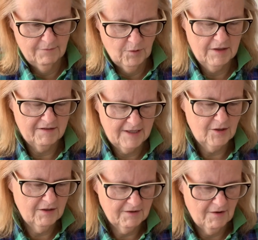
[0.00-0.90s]
the
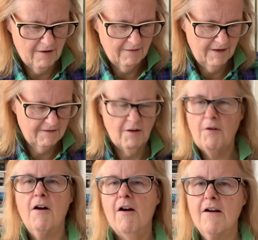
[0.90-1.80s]
stitches are. It's
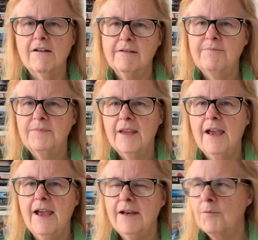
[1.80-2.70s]
all hard.
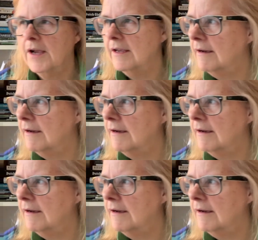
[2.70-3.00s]
Anyway,